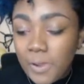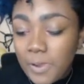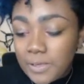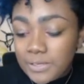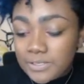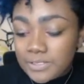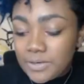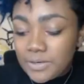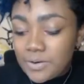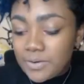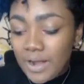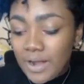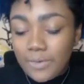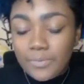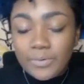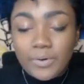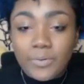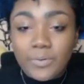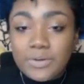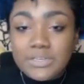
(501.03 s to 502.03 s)
So I
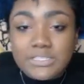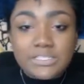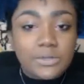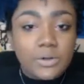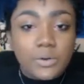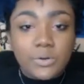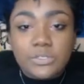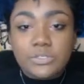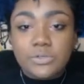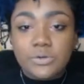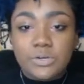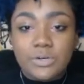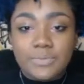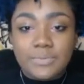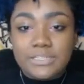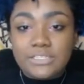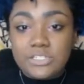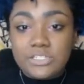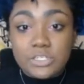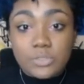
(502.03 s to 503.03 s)
would always go to
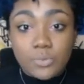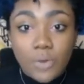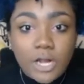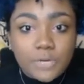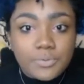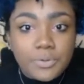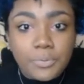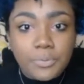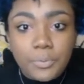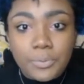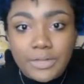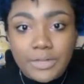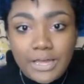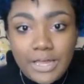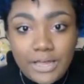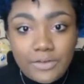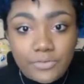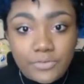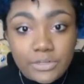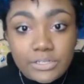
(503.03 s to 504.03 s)
tournaments and just watch people play
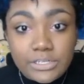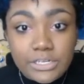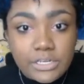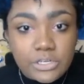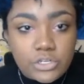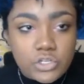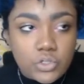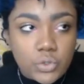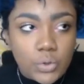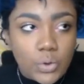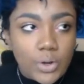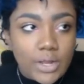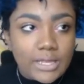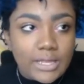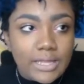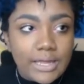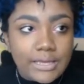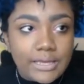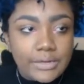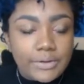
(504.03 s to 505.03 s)
and really enjoy,
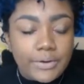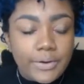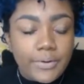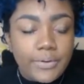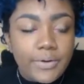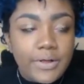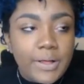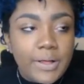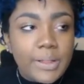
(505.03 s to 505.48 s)
like, you know,